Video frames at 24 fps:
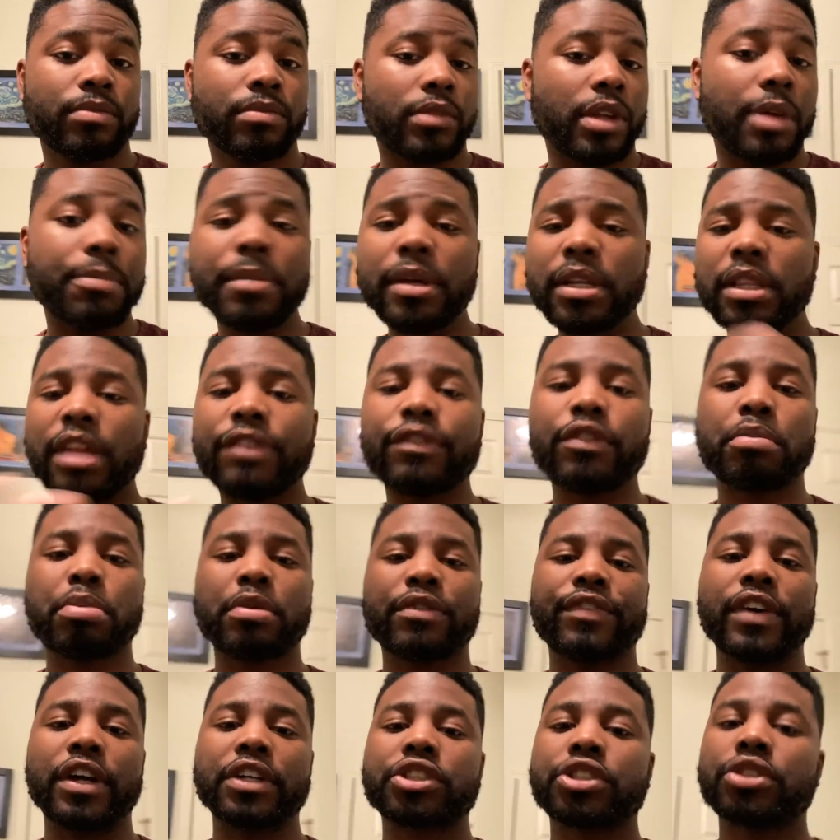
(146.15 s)
A mid-level
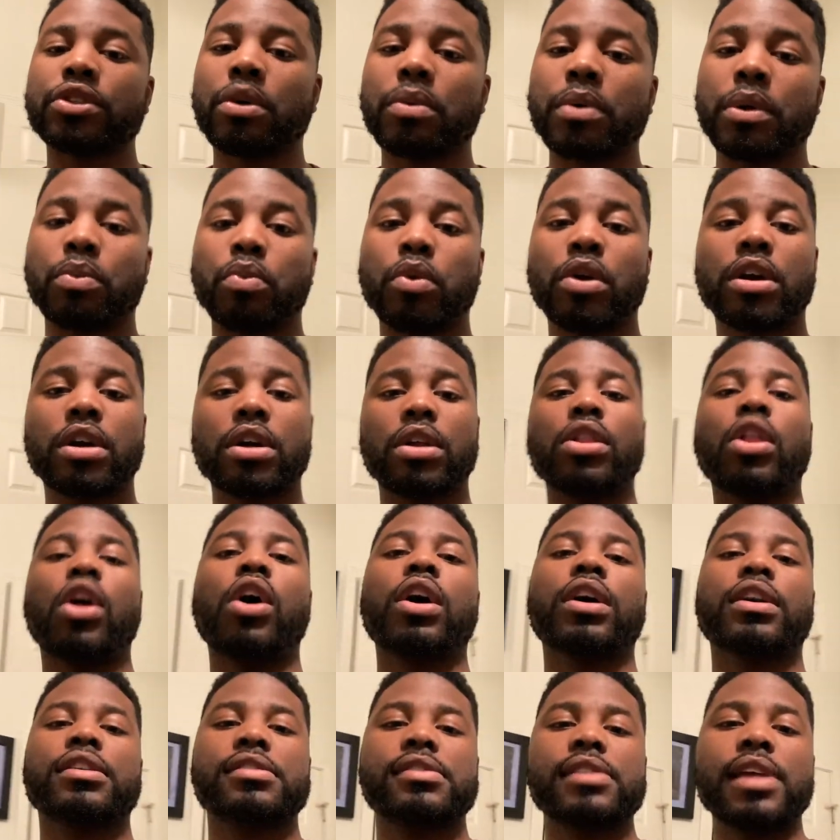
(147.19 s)
professional would work
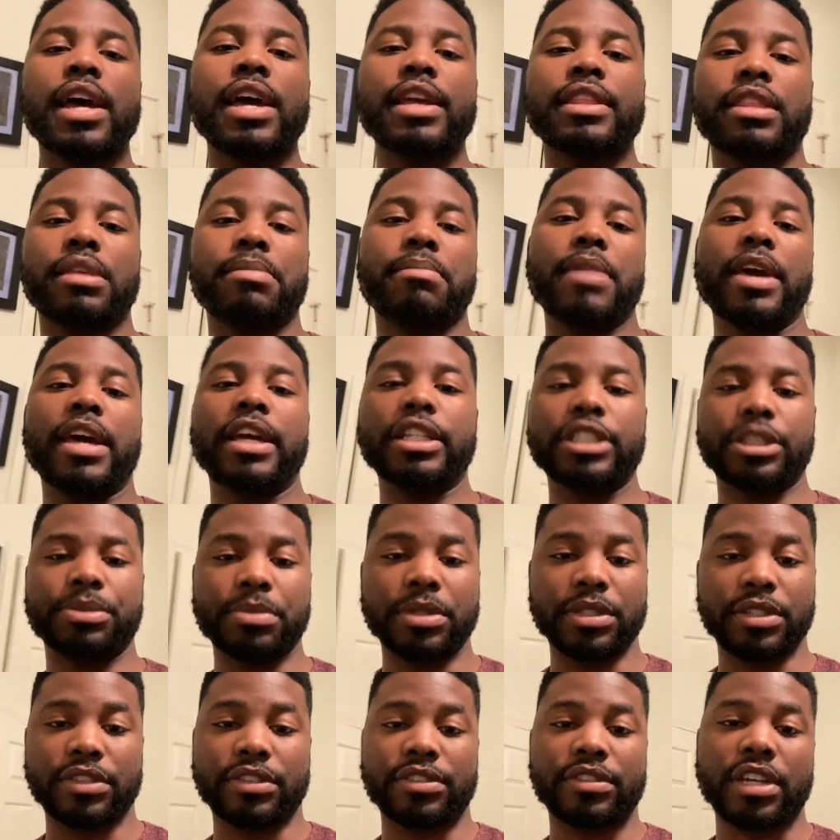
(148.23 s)
alongside the
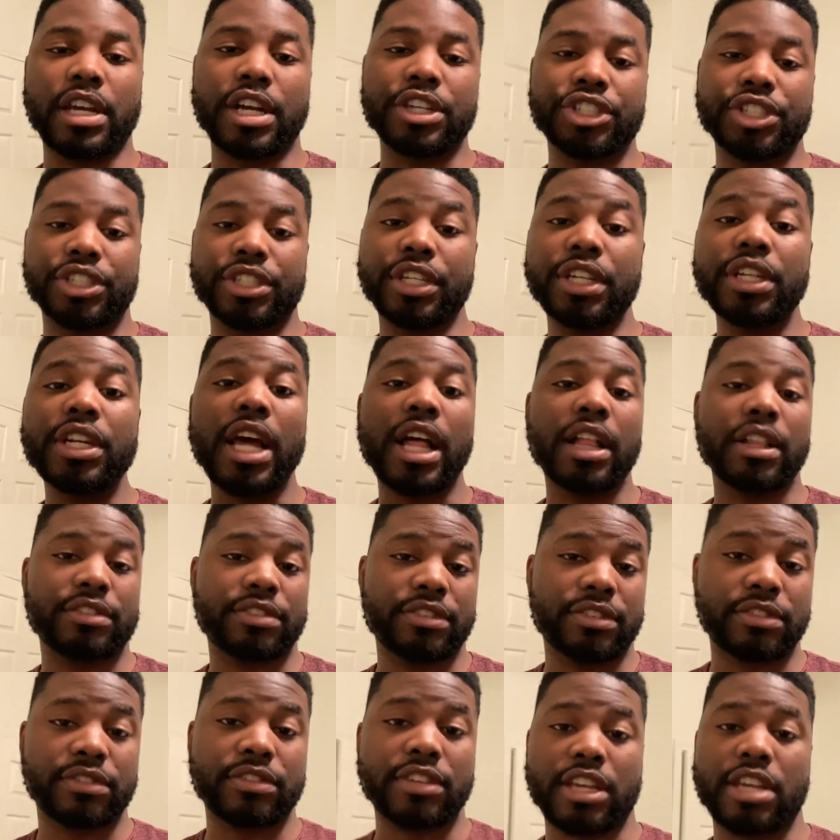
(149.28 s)
management discussion and
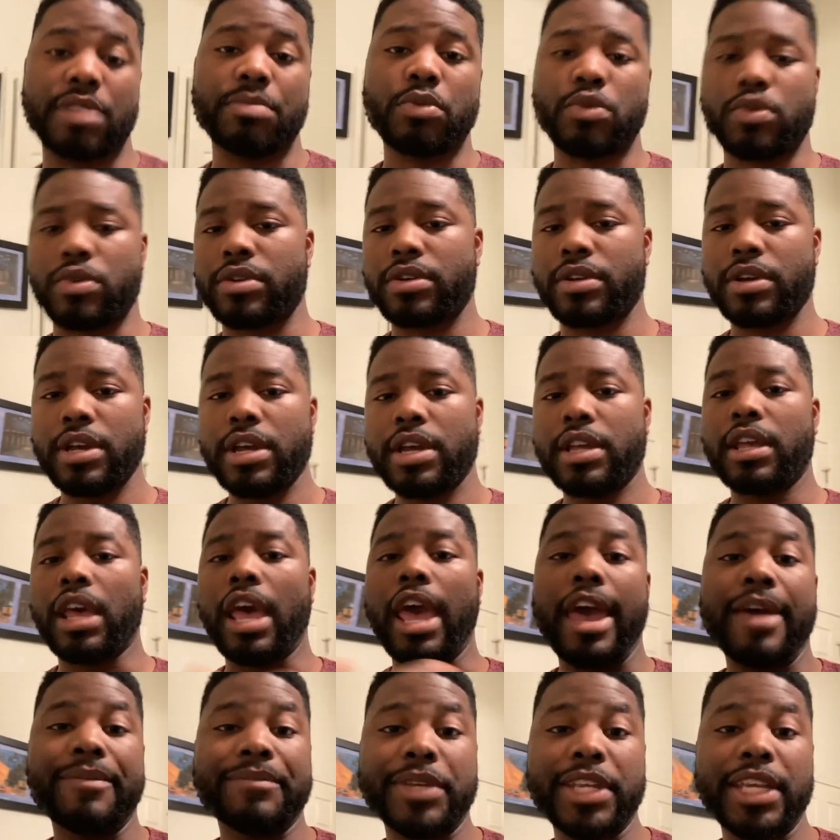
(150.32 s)
analysis team, or
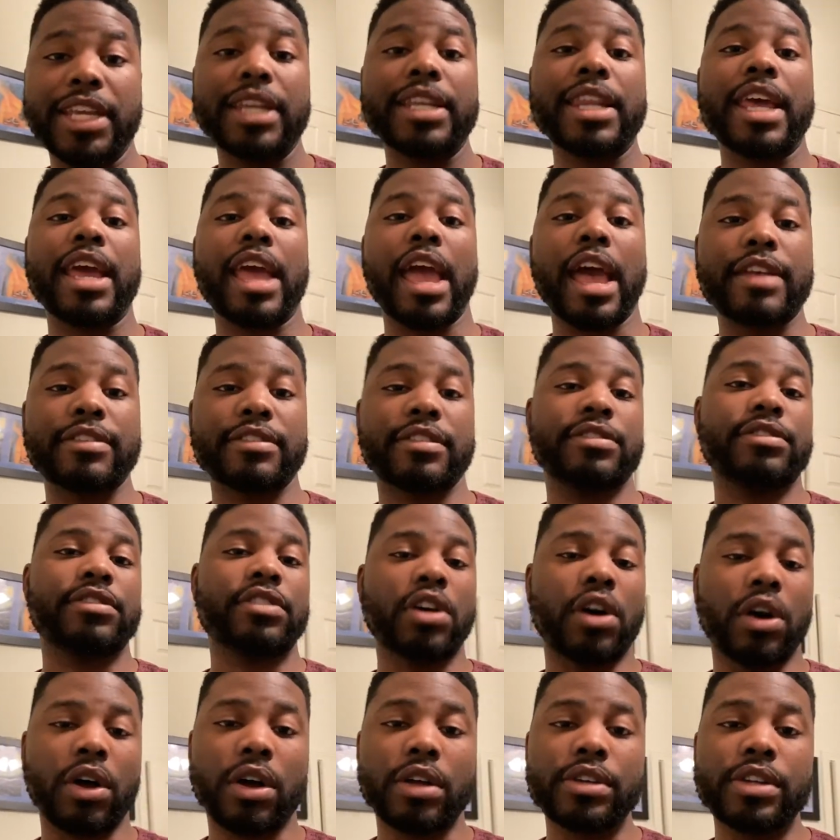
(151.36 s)
MD&A as it's
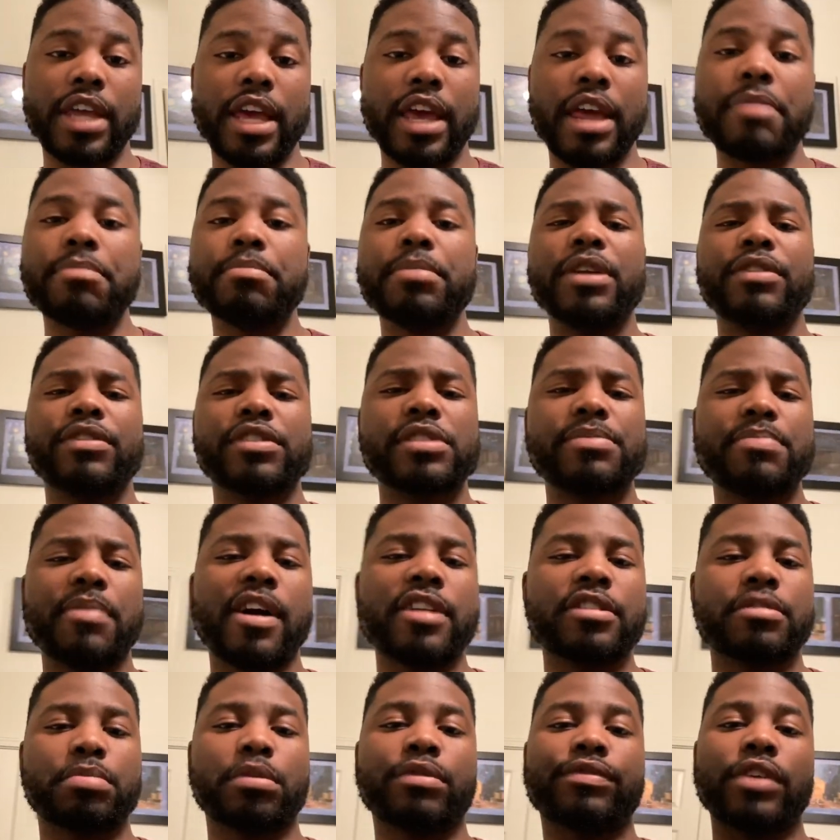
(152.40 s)
called, and be
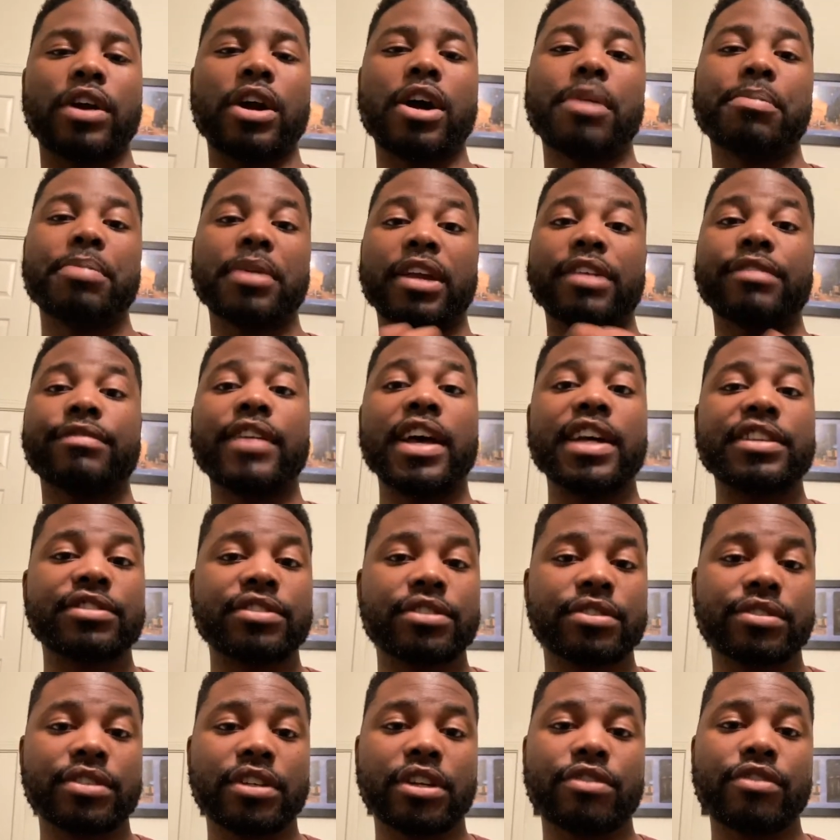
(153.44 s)
responsible for helping
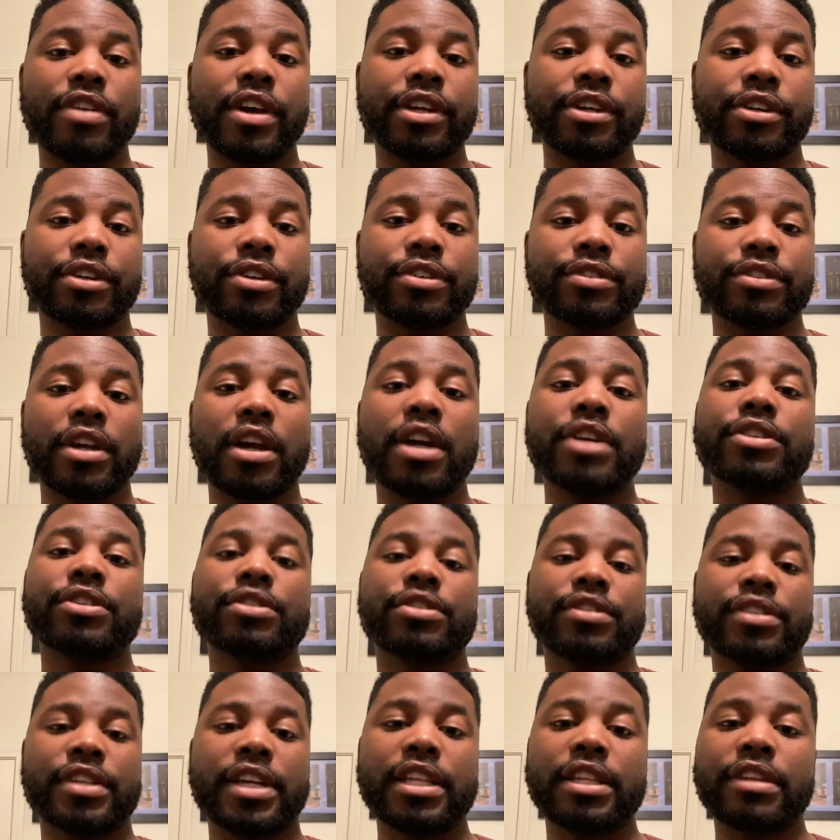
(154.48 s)
investors and creditors
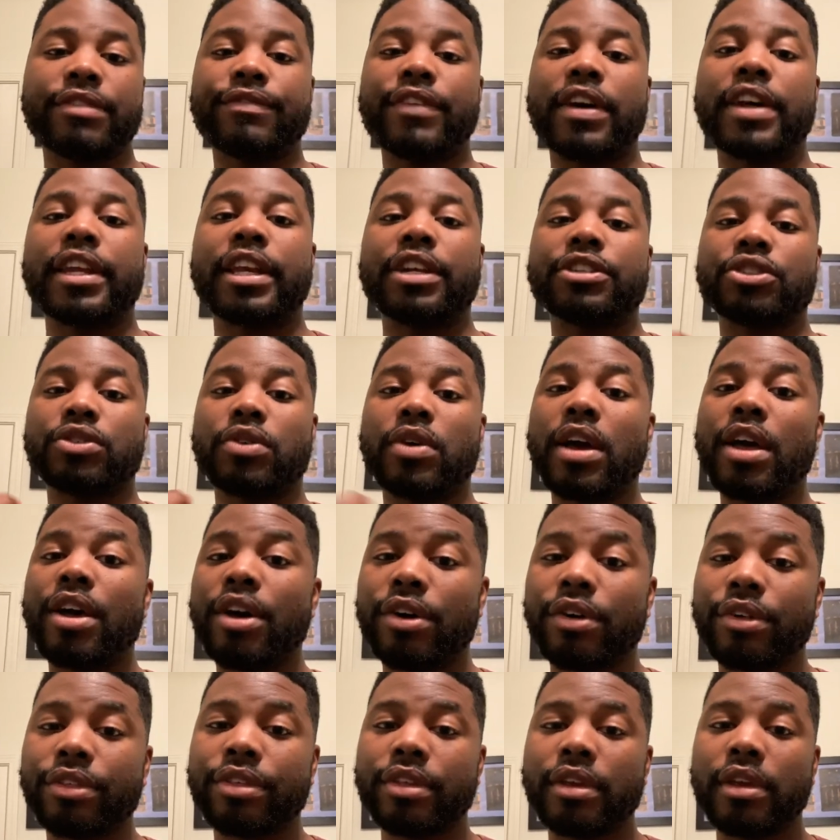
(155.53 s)
understand the financial
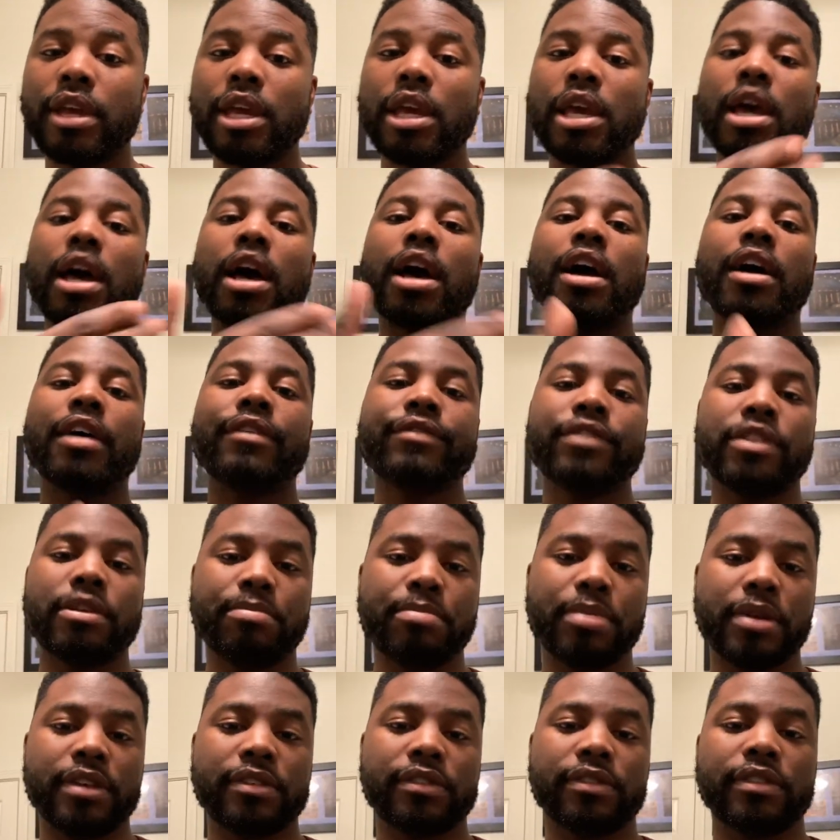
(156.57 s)
health of the
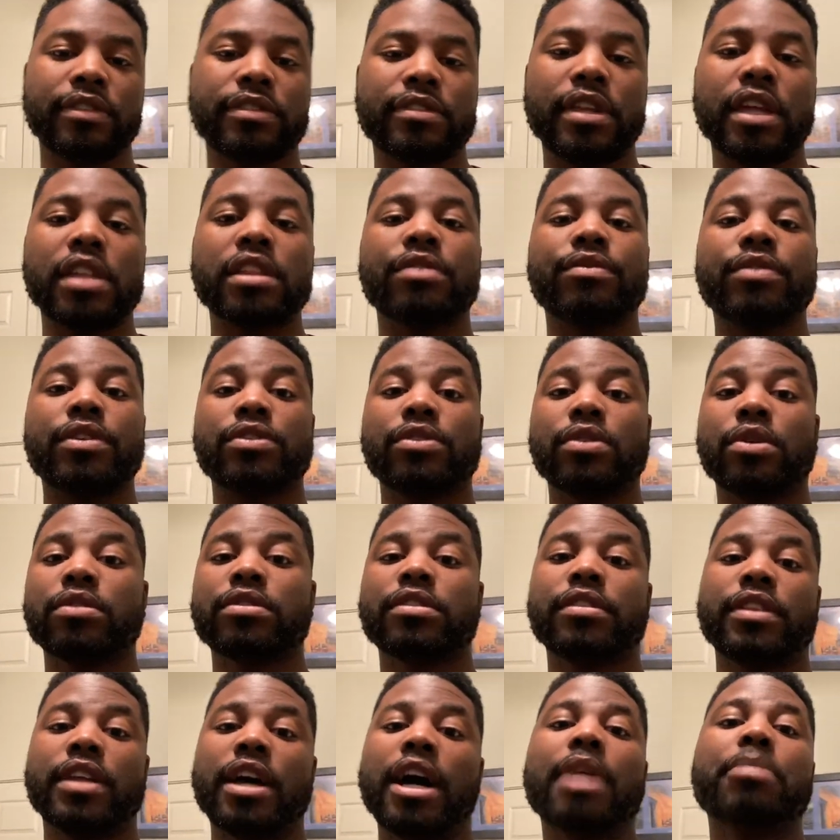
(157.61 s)
business and the results
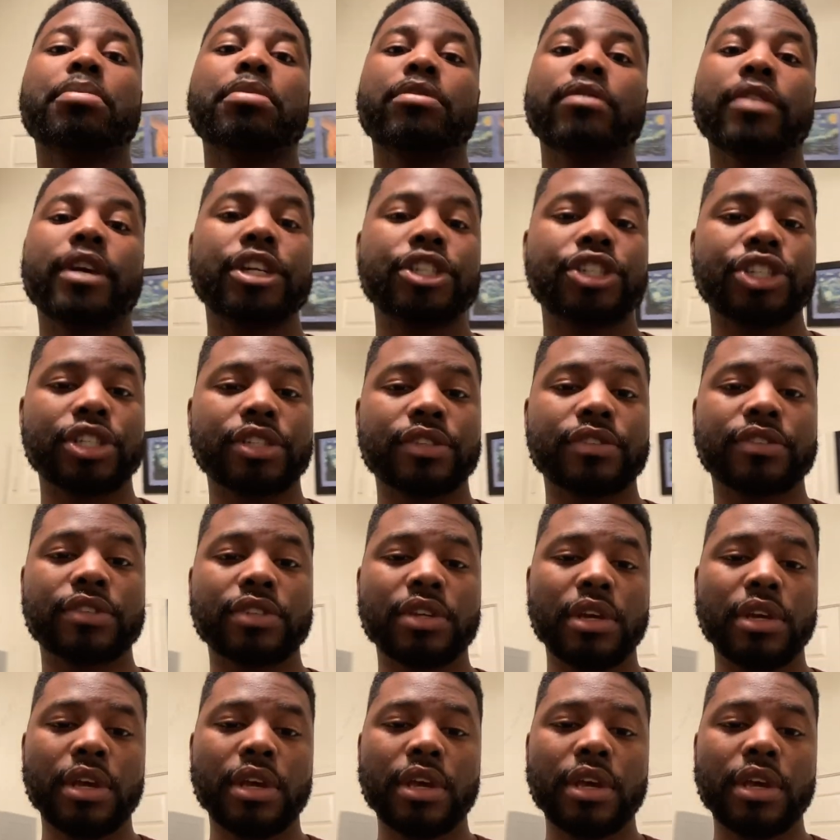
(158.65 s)
of the operations.